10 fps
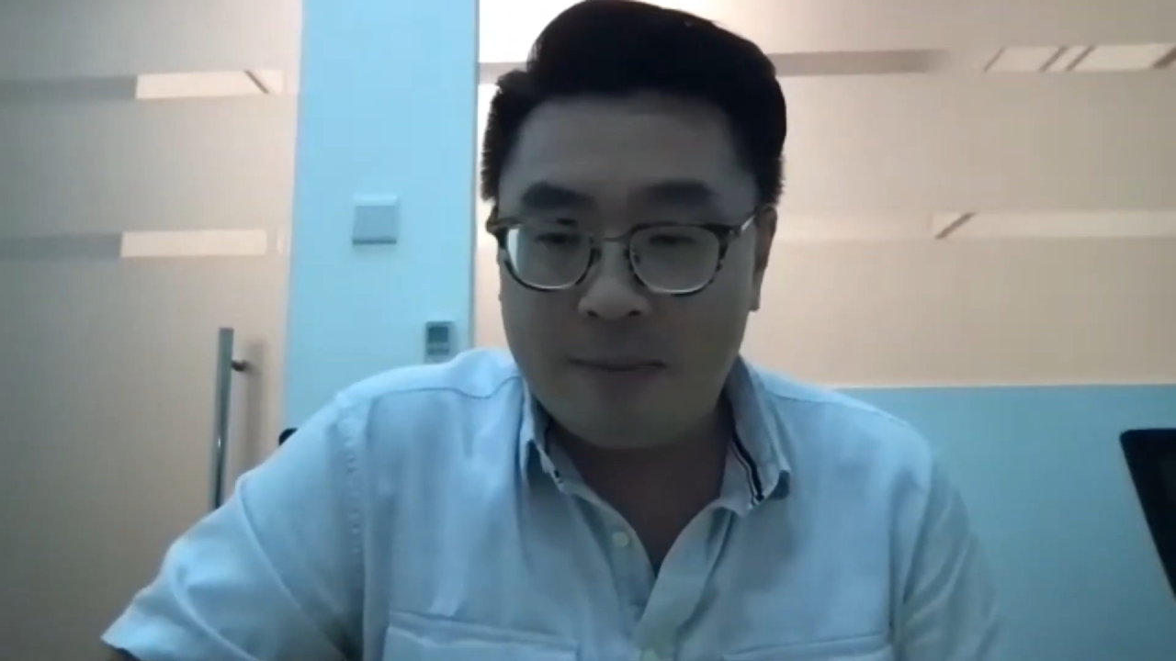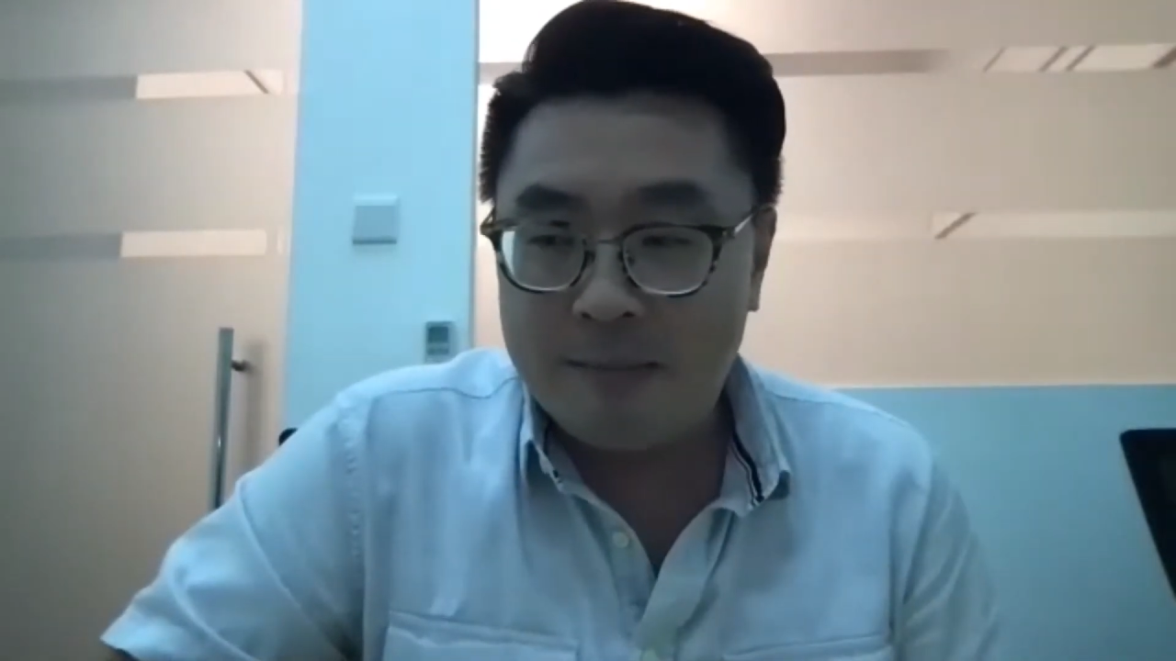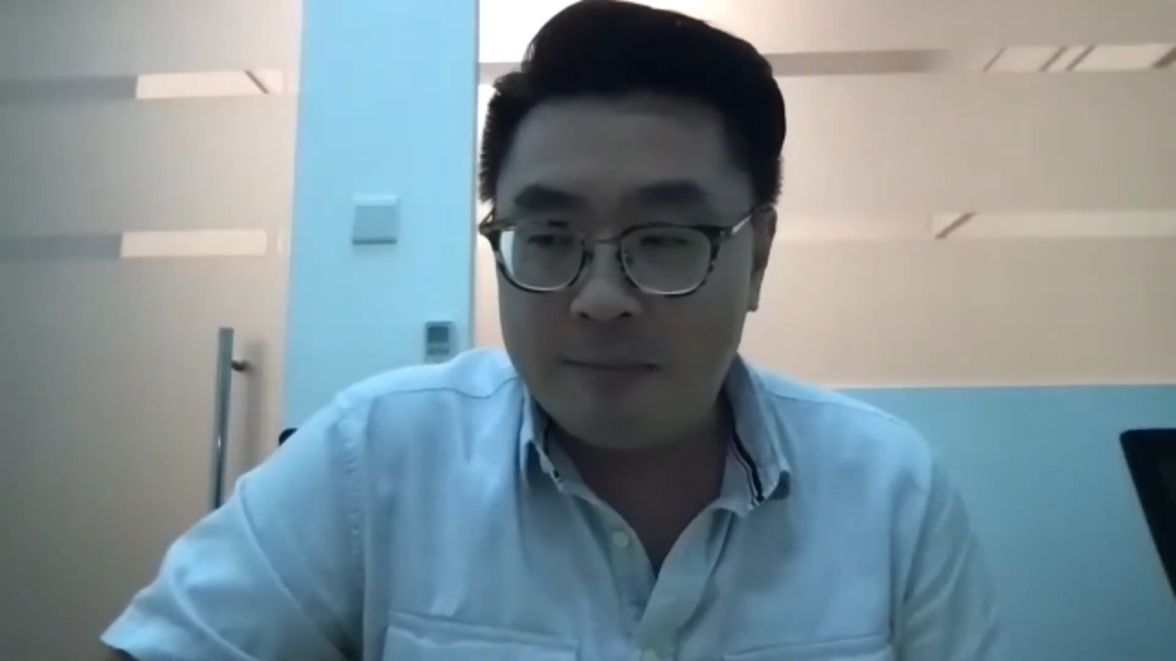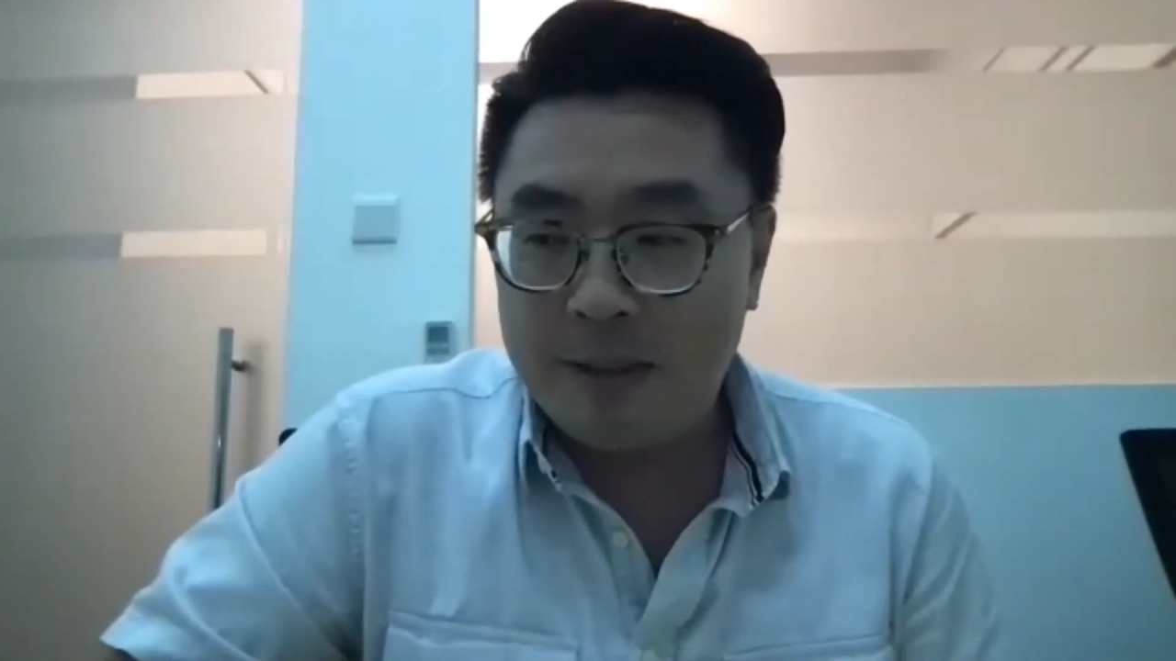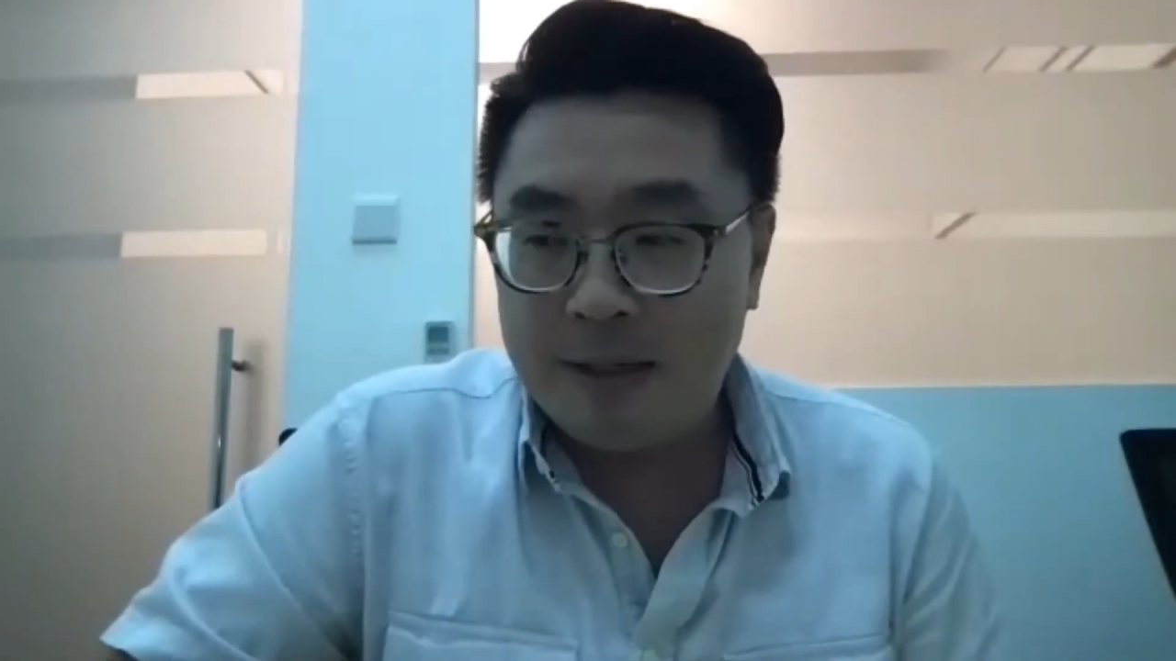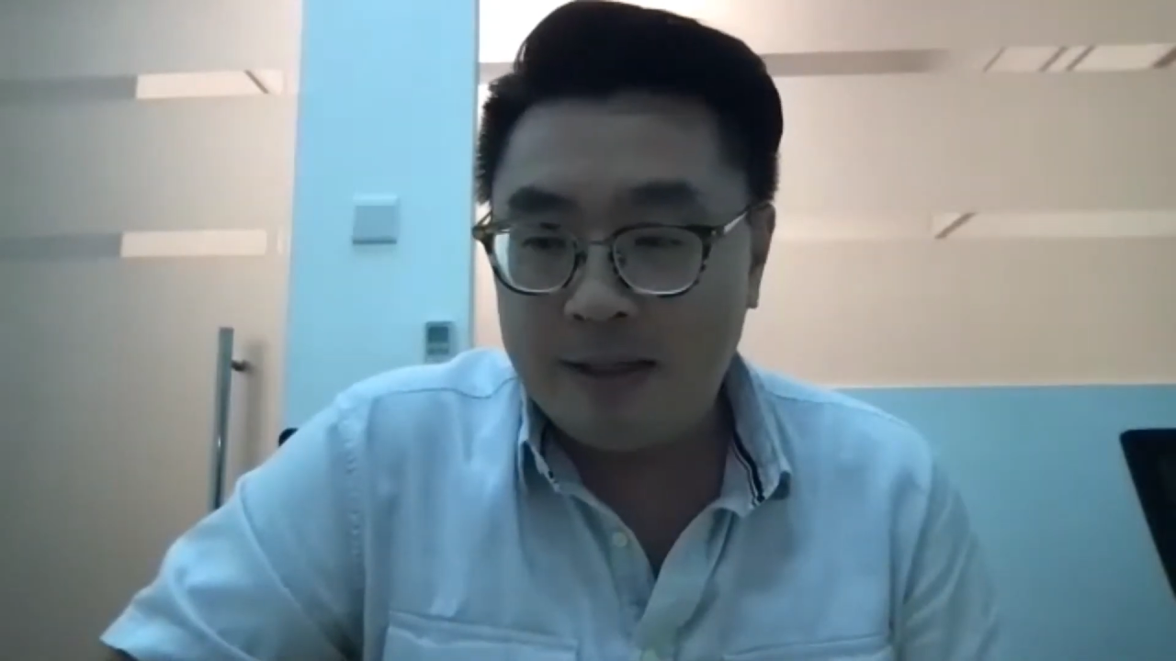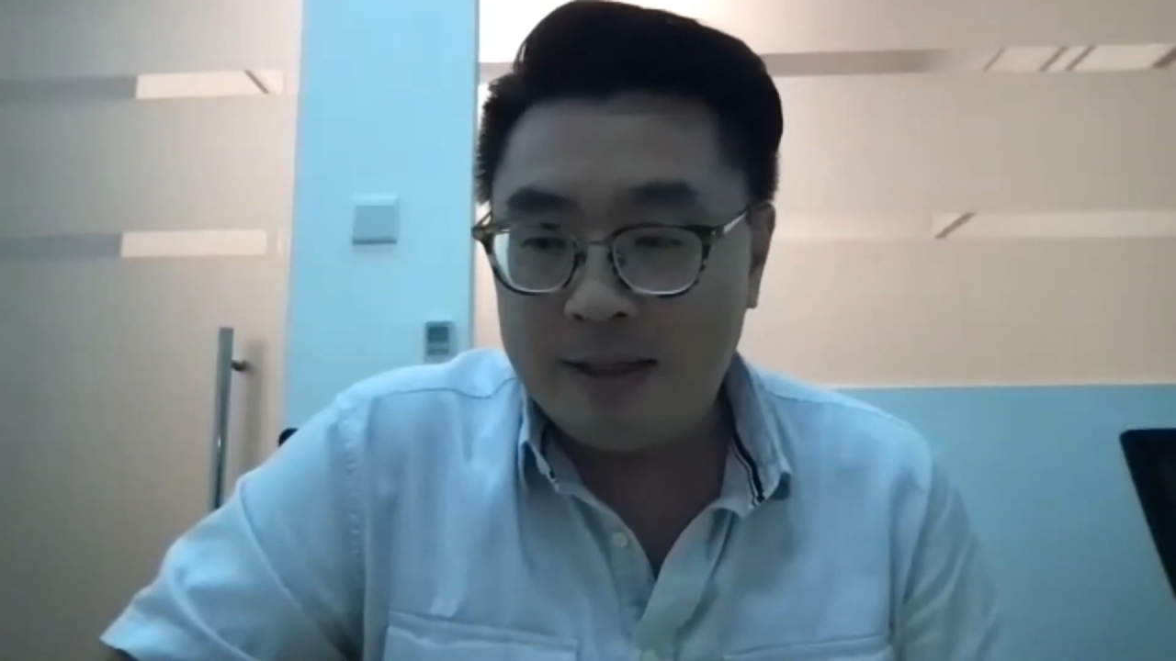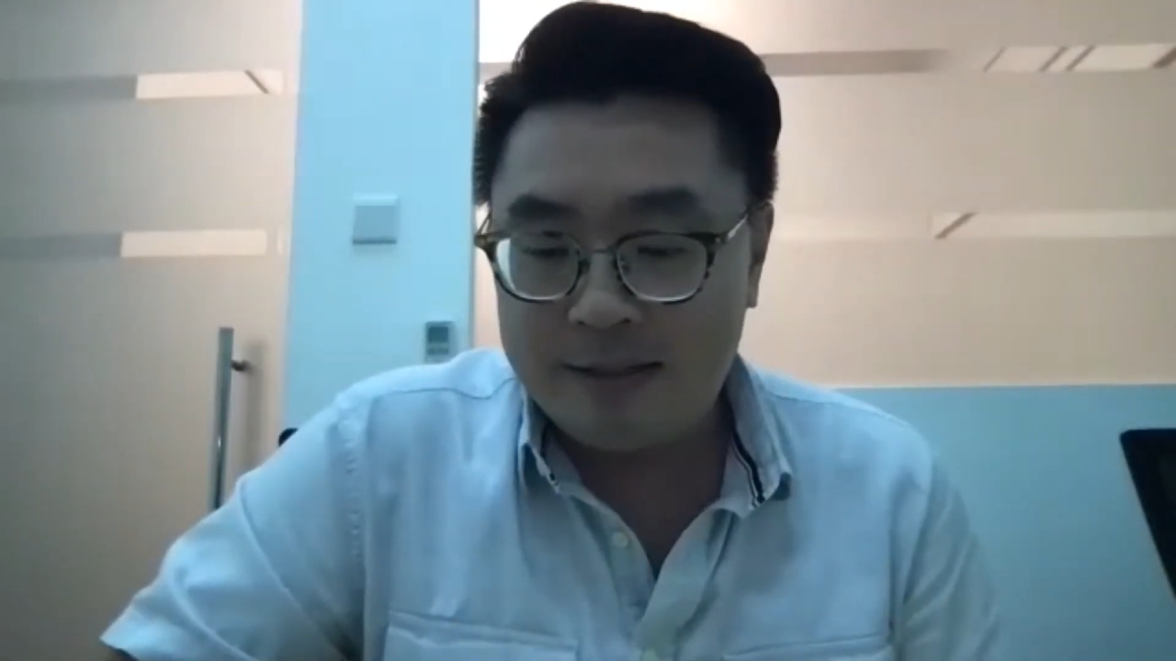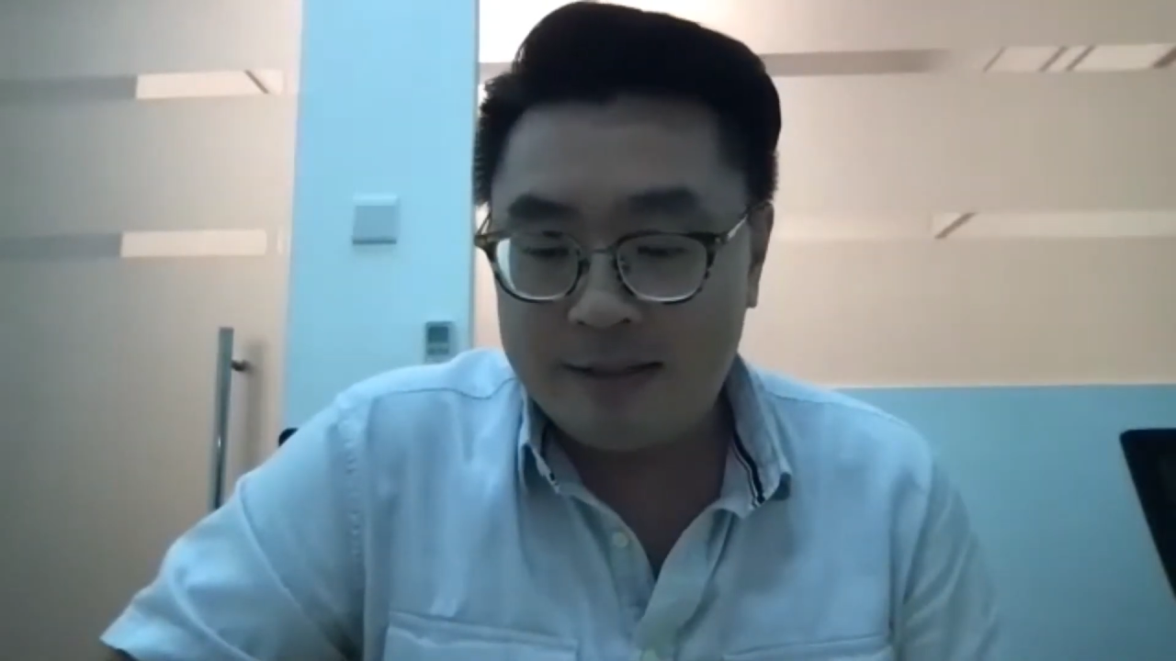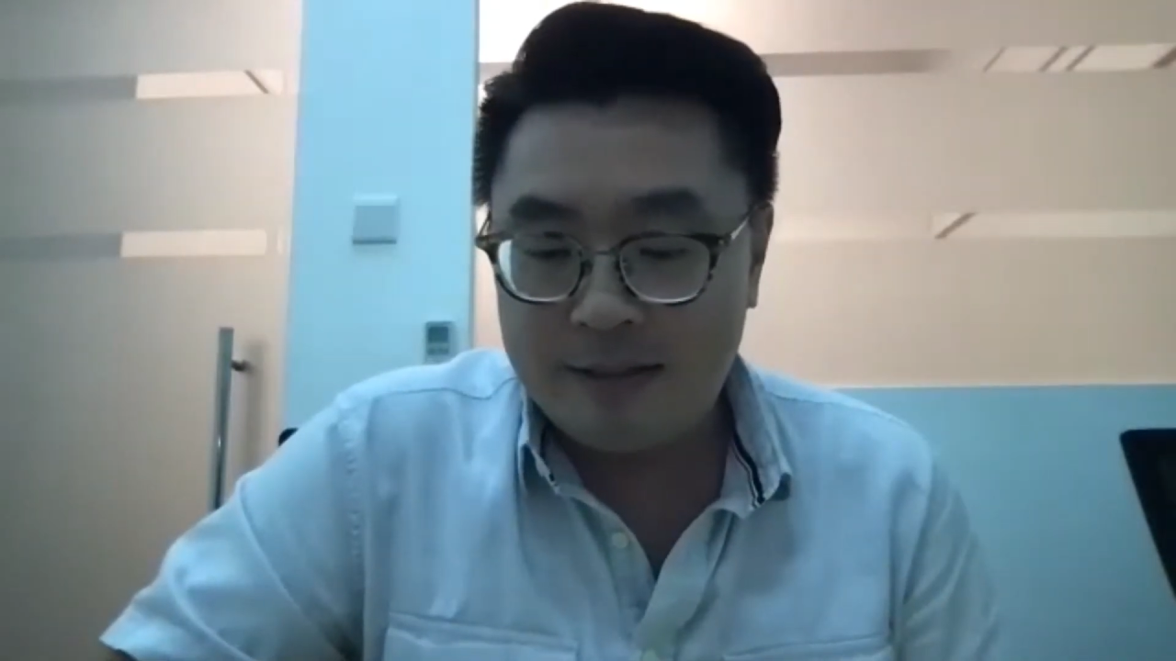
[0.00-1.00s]

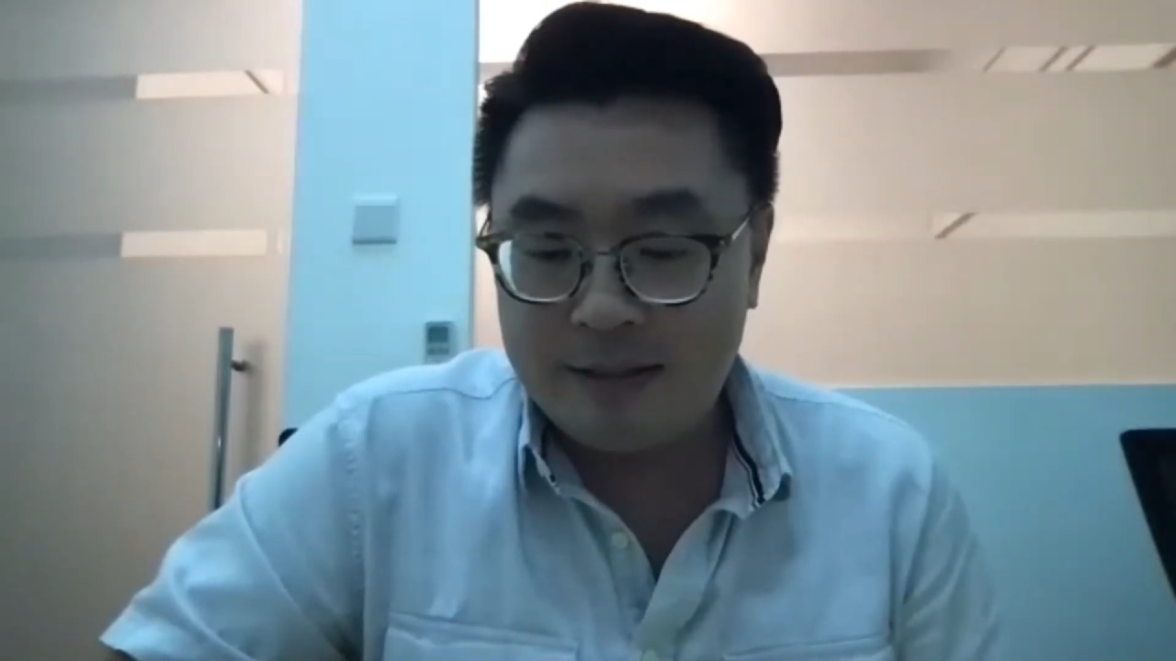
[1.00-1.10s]
BNPL